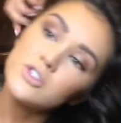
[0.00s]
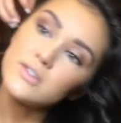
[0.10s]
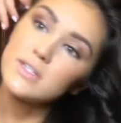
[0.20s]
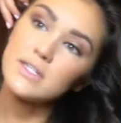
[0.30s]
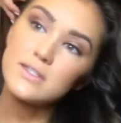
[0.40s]

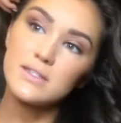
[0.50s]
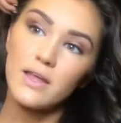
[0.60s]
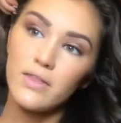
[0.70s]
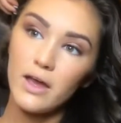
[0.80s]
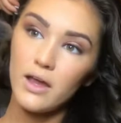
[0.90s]
just gonna
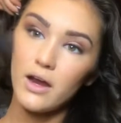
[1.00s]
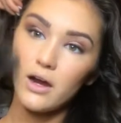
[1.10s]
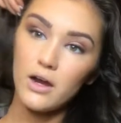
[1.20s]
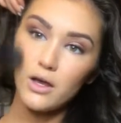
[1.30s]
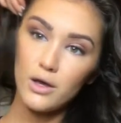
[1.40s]
set that
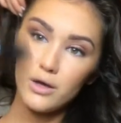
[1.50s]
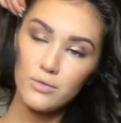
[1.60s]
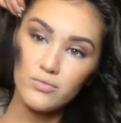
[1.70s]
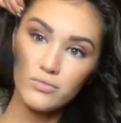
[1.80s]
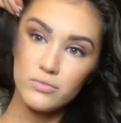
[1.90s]
area,
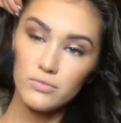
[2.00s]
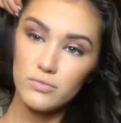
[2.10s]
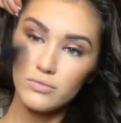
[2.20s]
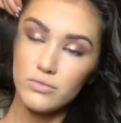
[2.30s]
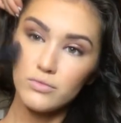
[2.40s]

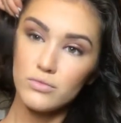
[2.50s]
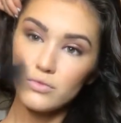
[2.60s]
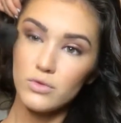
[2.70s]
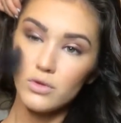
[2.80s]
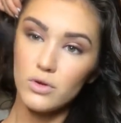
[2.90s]

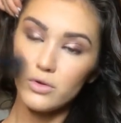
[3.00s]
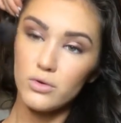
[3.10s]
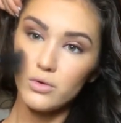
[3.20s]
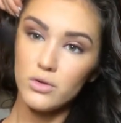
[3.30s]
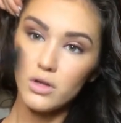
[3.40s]
little
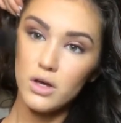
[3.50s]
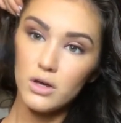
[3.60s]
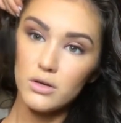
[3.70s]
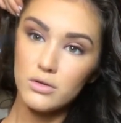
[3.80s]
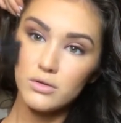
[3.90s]
Hoola.